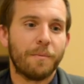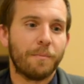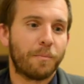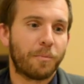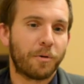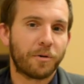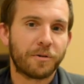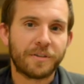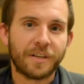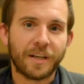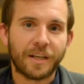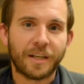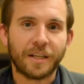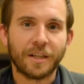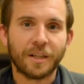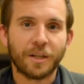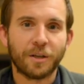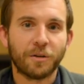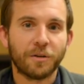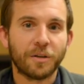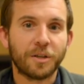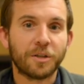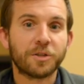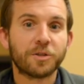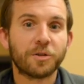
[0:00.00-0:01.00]

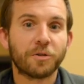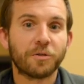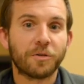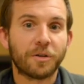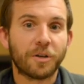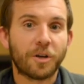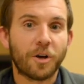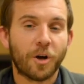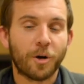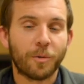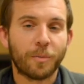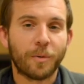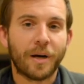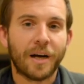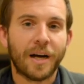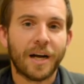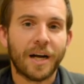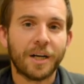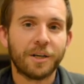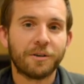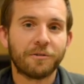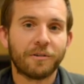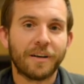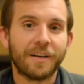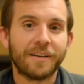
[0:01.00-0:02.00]
particularly certain
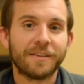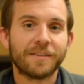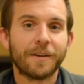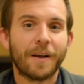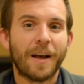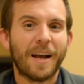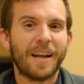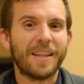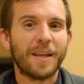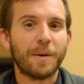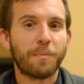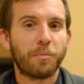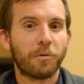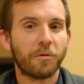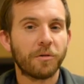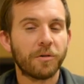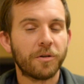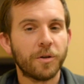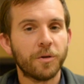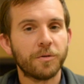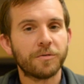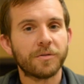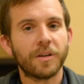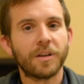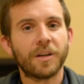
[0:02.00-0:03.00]
carbohydrates, and they
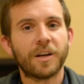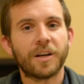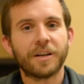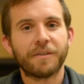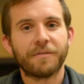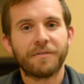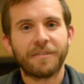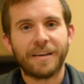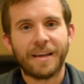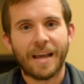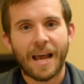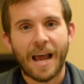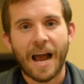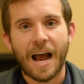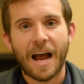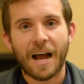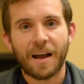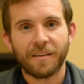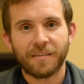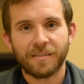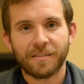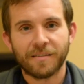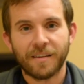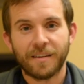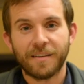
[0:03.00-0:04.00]
produce a lot of
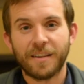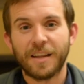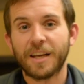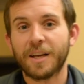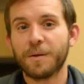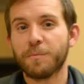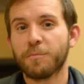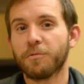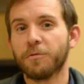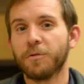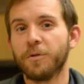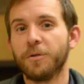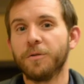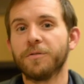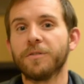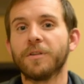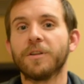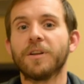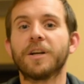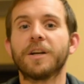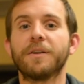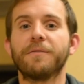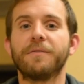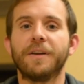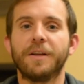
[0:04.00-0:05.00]
gas and they can produce a
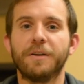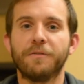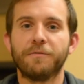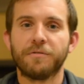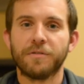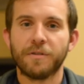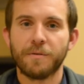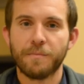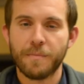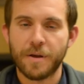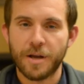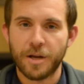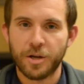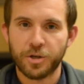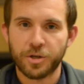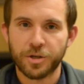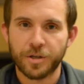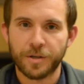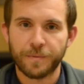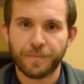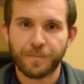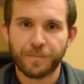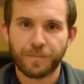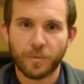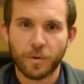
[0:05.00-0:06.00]
lot of
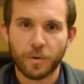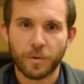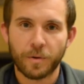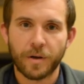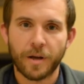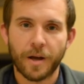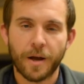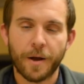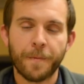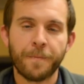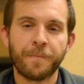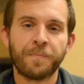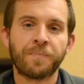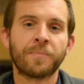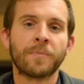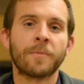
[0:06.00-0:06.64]
inflammation. Okay,